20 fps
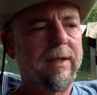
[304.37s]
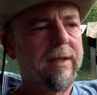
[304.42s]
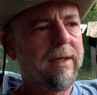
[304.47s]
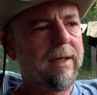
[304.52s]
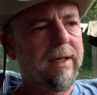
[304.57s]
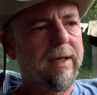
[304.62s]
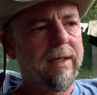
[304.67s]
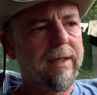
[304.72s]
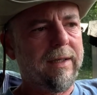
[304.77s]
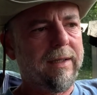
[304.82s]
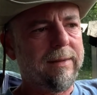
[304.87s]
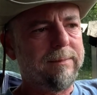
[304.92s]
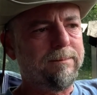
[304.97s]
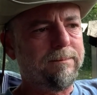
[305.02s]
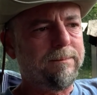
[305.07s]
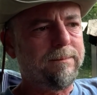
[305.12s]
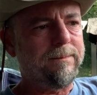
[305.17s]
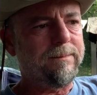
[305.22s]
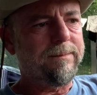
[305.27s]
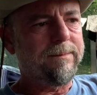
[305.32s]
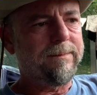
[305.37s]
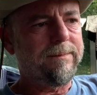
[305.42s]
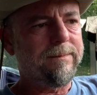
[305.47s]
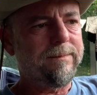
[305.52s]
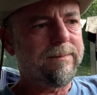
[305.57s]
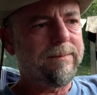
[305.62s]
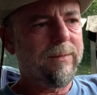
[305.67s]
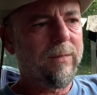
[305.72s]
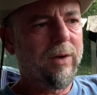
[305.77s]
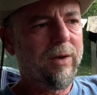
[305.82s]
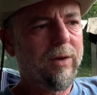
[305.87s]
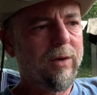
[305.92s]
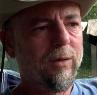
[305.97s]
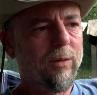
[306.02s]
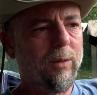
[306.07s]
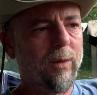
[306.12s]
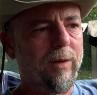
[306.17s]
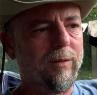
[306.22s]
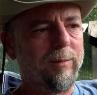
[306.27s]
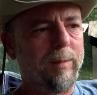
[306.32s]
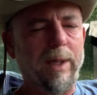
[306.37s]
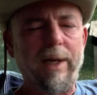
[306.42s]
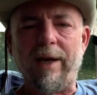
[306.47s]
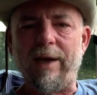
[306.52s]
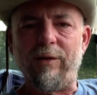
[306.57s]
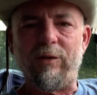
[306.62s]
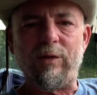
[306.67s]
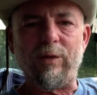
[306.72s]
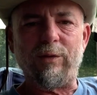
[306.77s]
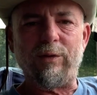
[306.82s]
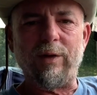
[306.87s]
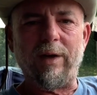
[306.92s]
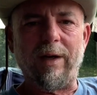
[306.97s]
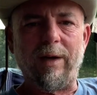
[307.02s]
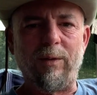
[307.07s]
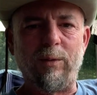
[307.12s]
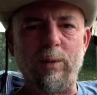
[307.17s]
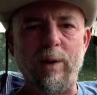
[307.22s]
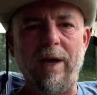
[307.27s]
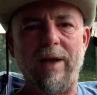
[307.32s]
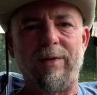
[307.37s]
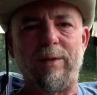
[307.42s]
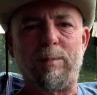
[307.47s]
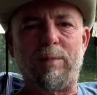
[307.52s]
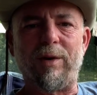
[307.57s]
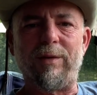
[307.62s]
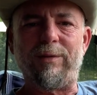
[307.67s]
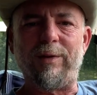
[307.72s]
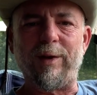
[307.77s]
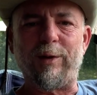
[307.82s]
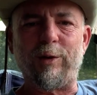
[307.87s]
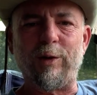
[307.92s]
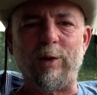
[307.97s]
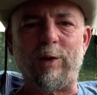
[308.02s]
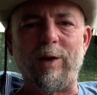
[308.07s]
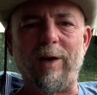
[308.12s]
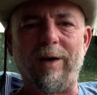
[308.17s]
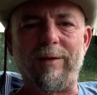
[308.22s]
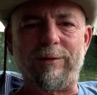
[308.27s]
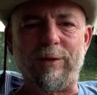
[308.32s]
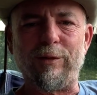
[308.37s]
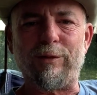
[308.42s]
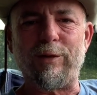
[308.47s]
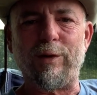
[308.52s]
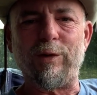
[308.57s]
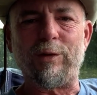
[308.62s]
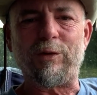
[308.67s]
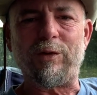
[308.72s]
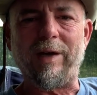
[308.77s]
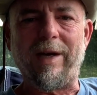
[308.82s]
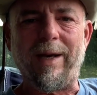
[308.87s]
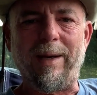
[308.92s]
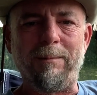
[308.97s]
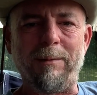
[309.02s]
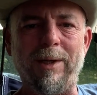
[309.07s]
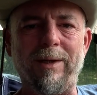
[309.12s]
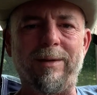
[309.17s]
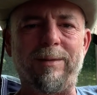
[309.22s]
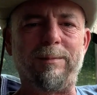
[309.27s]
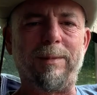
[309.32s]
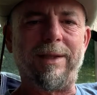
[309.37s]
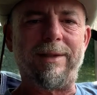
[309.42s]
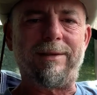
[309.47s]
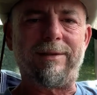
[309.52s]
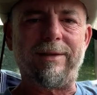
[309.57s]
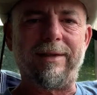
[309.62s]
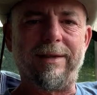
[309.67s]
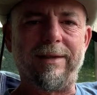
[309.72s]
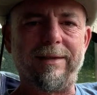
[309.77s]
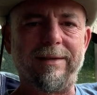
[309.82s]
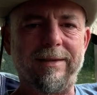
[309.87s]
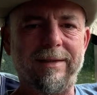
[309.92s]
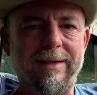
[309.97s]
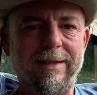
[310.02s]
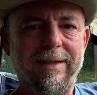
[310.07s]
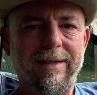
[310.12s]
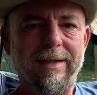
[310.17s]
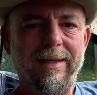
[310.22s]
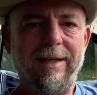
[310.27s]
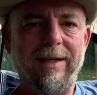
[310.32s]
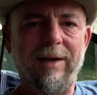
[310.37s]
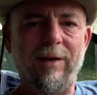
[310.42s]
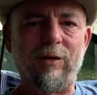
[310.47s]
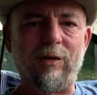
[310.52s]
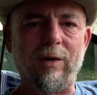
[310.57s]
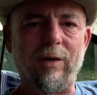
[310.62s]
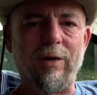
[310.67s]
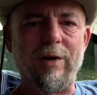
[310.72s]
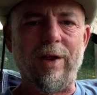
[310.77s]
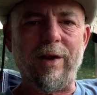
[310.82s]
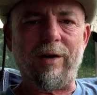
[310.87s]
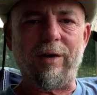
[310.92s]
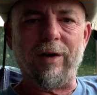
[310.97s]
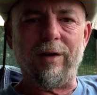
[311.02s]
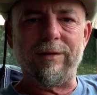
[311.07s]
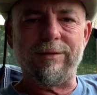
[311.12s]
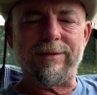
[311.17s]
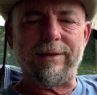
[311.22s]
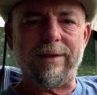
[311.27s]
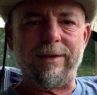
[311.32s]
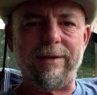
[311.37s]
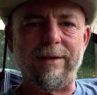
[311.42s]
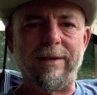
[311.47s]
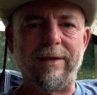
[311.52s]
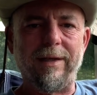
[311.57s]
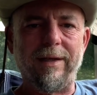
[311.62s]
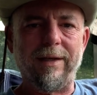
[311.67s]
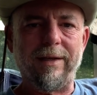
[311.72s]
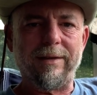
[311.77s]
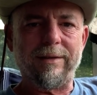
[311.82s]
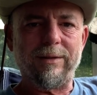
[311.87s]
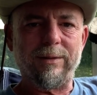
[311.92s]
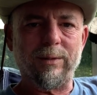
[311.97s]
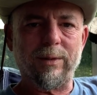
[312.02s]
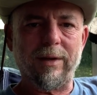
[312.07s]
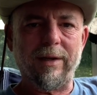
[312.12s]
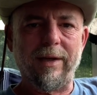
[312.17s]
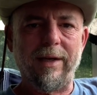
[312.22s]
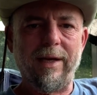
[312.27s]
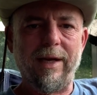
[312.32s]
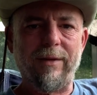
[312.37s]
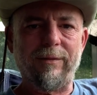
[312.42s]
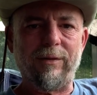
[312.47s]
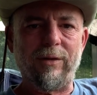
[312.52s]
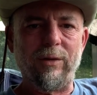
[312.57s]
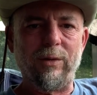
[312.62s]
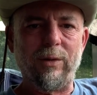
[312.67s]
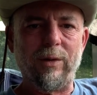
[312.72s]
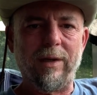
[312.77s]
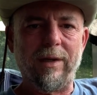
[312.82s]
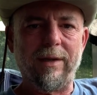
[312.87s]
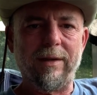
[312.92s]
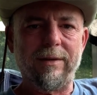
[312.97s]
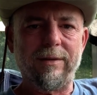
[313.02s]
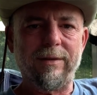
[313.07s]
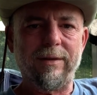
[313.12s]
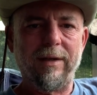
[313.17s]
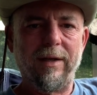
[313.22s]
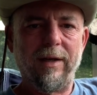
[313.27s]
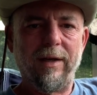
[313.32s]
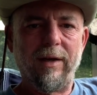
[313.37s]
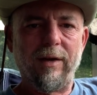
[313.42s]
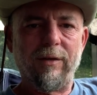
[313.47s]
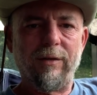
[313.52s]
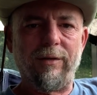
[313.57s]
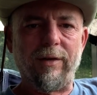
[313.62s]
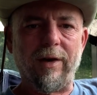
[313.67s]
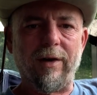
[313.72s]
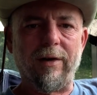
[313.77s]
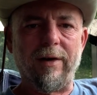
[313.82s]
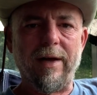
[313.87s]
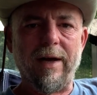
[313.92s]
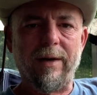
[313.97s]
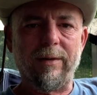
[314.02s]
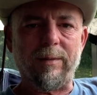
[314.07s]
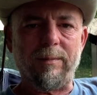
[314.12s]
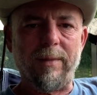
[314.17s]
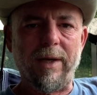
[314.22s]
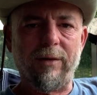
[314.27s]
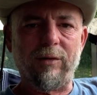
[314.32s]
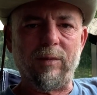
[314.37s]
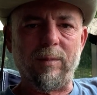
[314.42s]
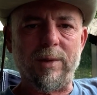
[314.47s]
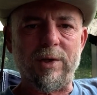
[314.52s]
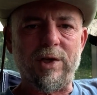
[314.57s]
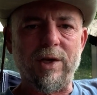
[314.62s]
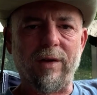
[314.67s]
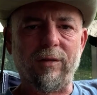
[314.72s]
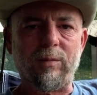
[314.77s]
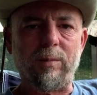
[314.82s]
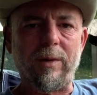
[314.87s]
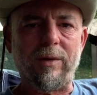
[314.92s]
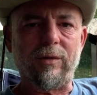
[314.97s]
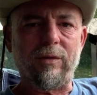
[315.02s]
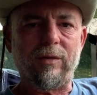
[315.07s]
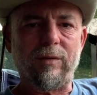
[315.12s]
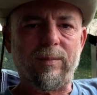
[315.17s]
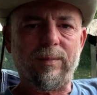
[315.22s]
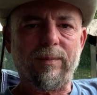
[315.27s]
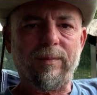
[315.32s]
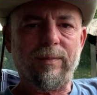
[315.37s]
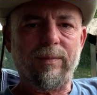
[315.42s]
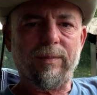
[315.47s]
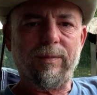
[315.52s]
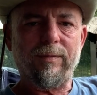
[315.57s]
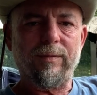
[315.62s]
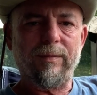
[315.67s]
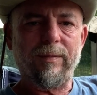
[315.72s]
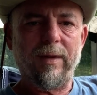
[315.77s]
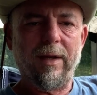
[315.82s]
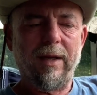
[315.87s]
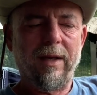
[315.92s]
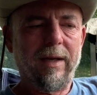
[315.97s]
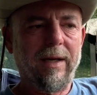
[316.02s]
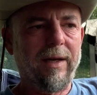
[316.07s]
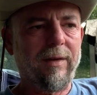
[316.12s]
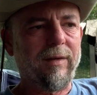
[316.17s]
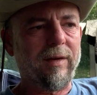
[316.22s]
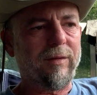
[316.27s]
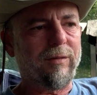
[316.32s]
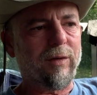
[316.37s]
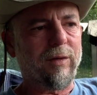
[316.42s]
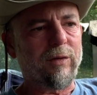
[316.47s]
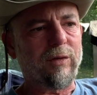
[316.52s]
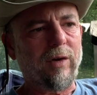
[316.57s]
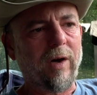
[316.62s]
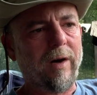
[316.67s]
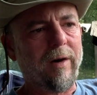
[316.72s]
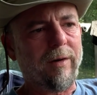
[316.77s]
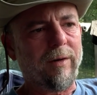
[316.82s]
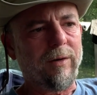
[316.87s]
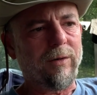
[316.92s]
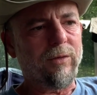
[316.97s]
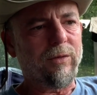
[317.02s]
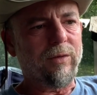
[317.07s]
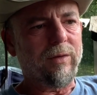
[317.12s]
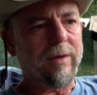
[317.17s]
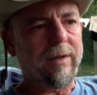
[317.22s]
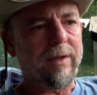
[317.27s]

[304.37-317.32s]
Would have been nice if we had the perfect cook-off the first time, but it's a learning curve, and we're going to have to figure it out and make some adjustments. I think for starters,